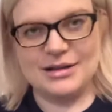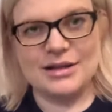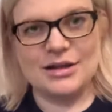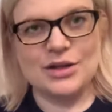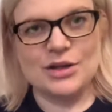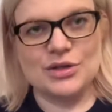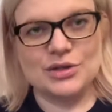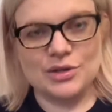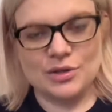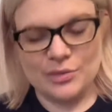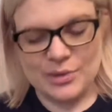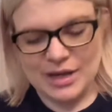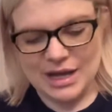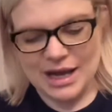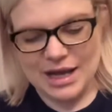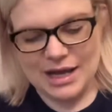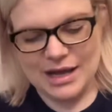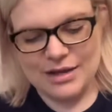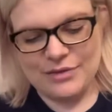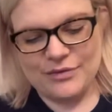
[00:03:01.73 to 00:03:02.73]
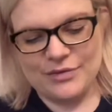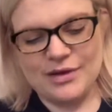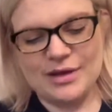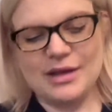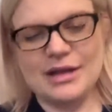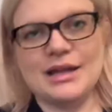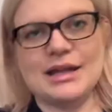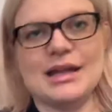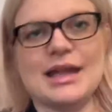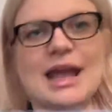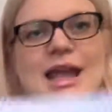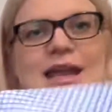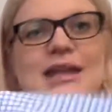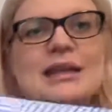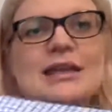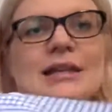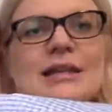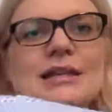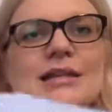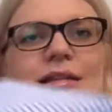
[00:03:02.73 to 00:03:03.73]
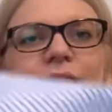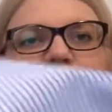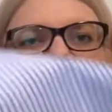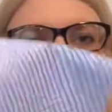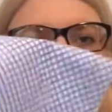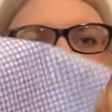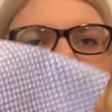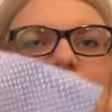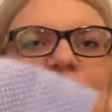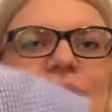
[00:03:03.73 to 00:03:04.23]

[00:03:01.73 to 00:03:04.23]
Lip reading: So we have, again, the only thing